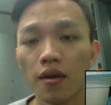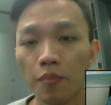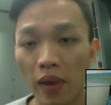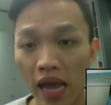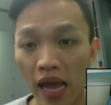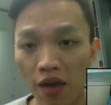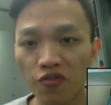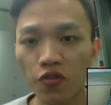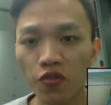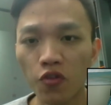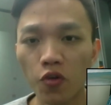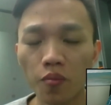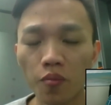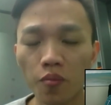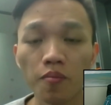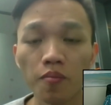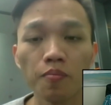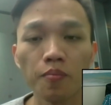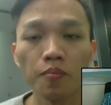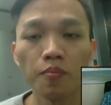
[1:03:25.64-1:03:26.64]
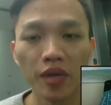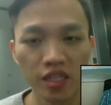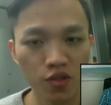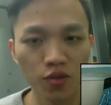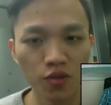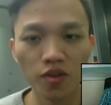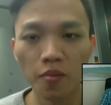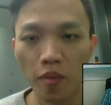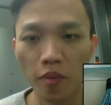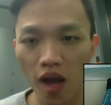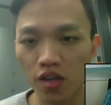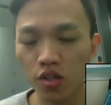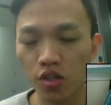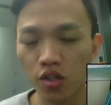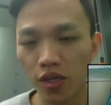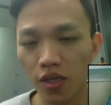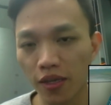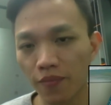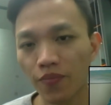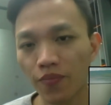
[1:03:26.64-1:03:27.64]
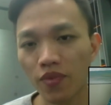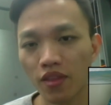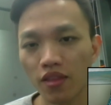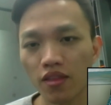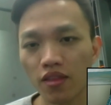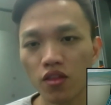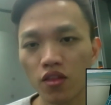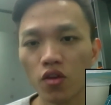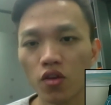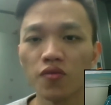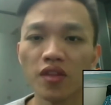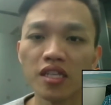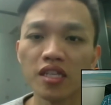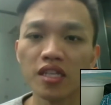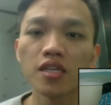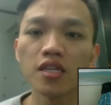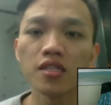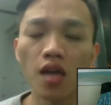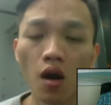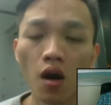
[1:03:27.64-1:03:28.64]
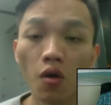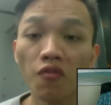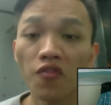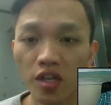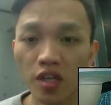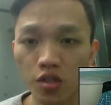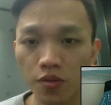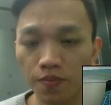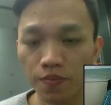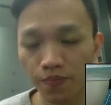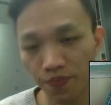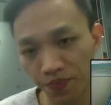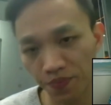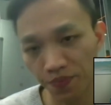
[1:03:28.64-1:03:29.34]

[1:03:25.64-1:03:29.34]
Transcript: platform based on the blockchain. So clearly, this is our vision.